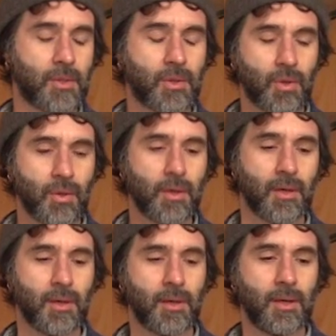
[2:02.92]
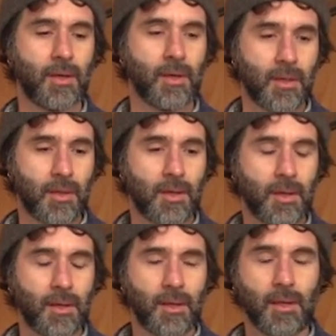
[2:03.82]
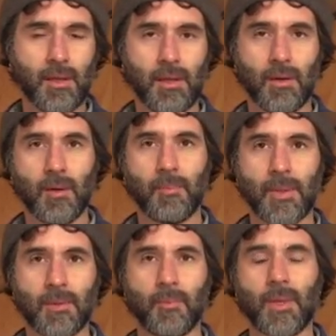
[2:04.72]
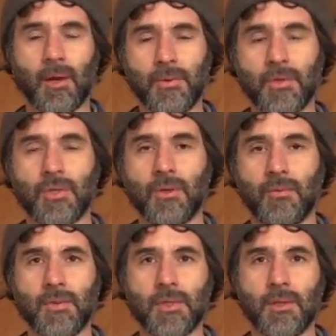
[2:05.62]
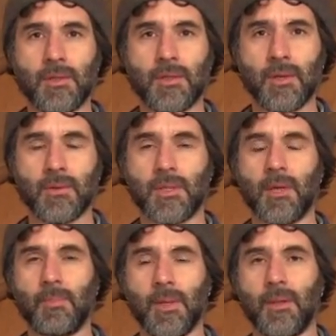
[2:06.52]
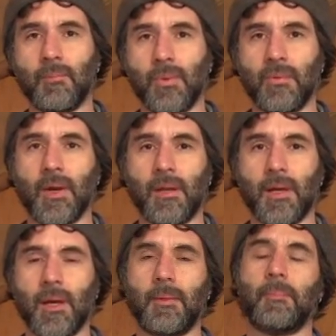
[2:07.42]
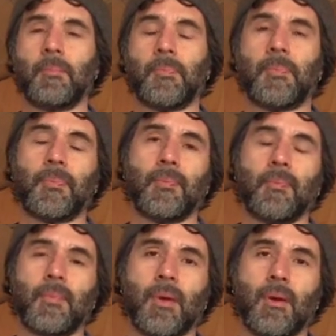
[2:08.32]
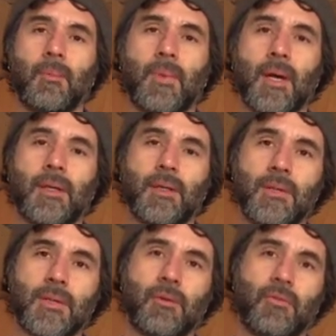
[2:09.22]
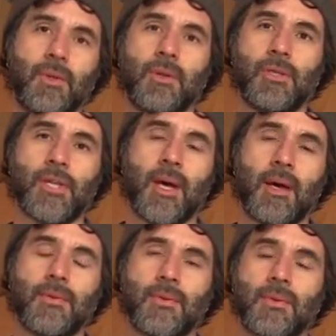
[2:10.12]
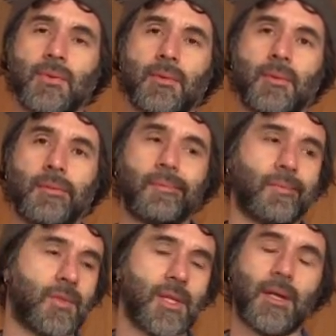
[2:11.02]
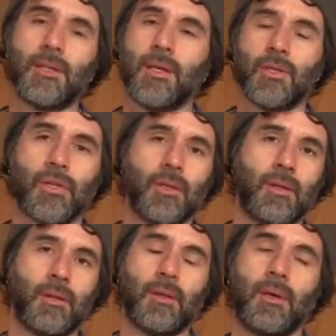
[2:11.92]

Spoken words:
to cook in here, but there'll be other services that'll step in and provide that. The idea is the village has sanitation,